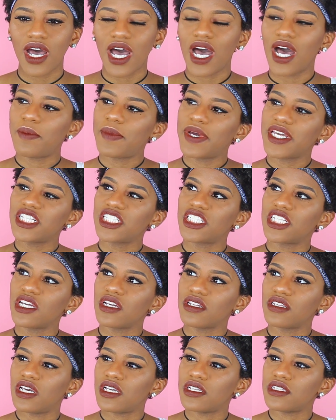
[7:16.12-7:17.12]
I might
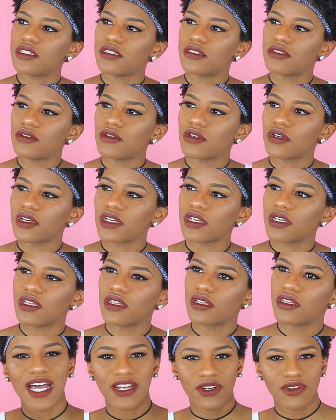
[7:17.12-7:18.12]
share that
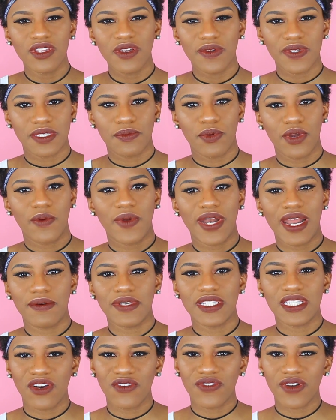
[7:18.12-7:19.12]
story. I know there was a point when I
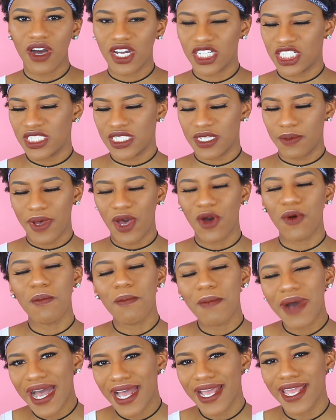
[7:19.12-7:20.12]
was self-conscious about
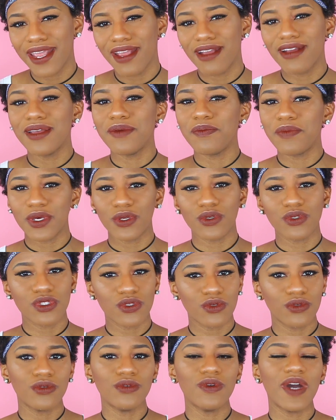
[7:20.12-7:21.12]
my hair in middle
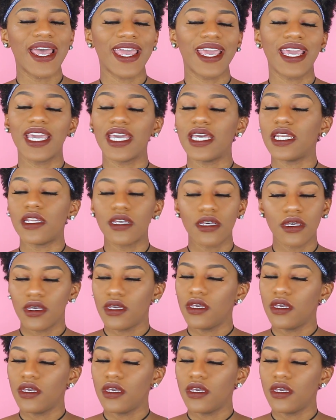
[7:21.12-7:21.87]
school, and